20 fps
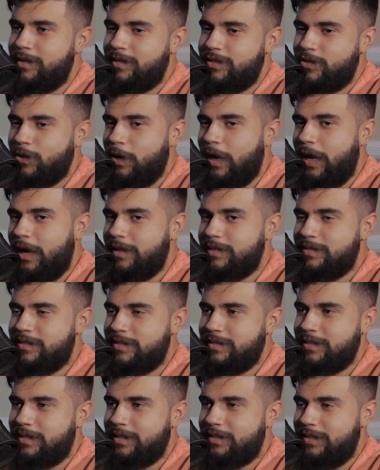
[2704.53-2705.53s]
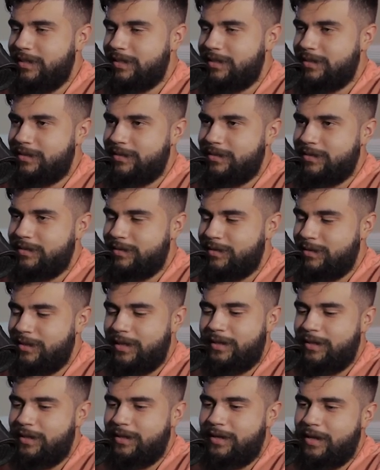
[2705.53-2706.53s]
So I honestly think like
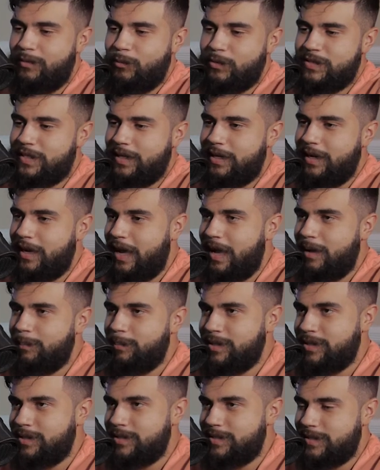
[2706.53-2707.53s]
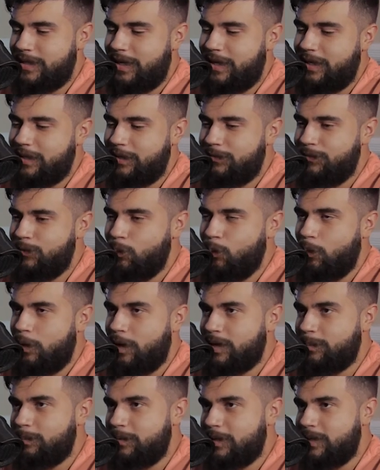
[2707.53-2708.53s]
the, the what's gonna happen is like if you
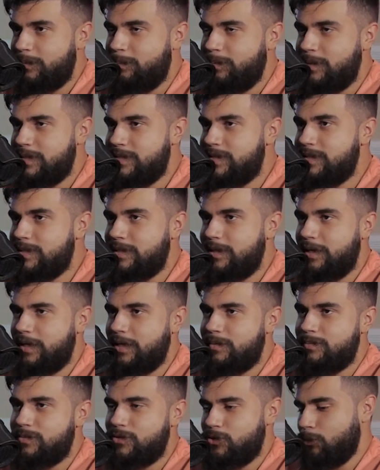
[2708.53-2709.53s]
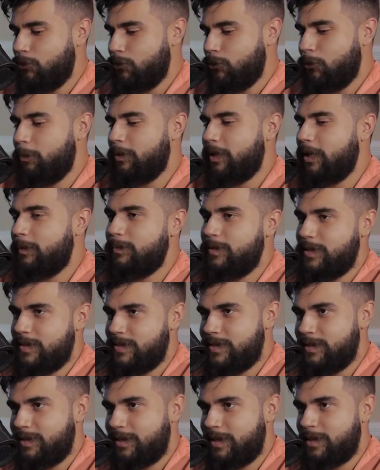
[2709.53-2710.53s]
want to play PC games, you will play
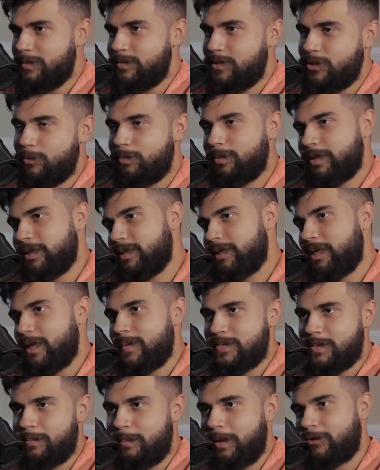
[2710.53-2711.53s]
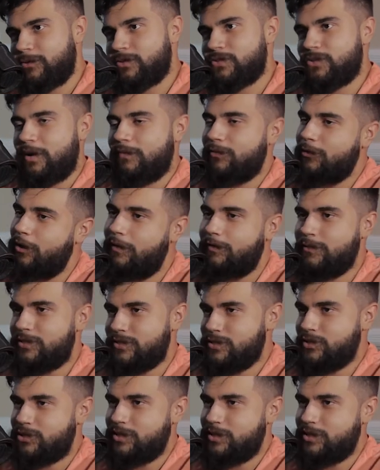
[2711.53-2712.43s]
PC games and you'll play the games that Microsoft offers and